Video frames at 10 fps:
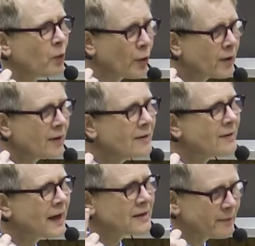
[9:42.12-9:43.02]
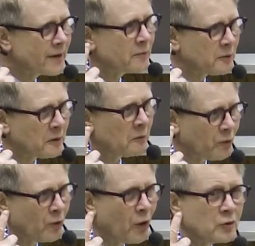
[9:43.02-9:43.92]
work, has been
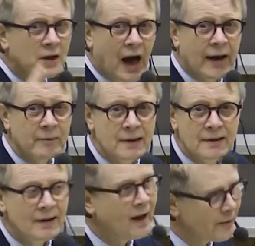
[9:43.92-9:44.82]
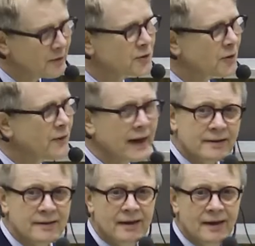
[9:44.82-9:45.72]
for a long time. I will show
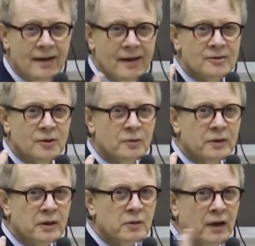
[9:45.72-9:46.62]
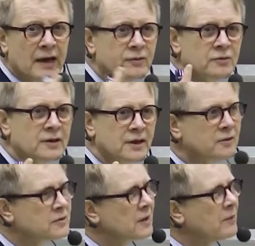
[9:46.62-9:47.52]
that. So you have to
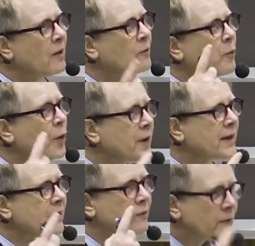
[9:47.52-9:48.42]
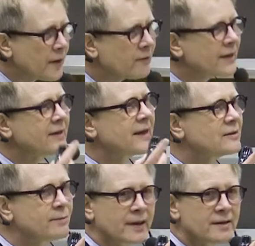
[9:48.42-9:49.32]
start somehow working, if you innovate in that
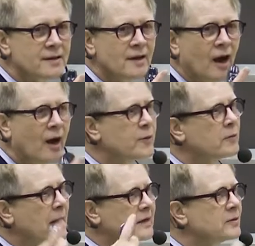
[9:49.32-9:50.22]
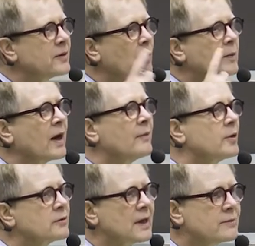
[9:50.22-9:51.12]
space, how you actually overcome
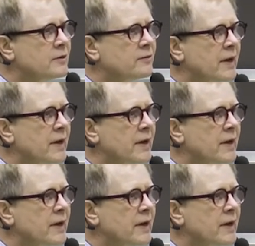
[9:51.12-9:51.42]
those types of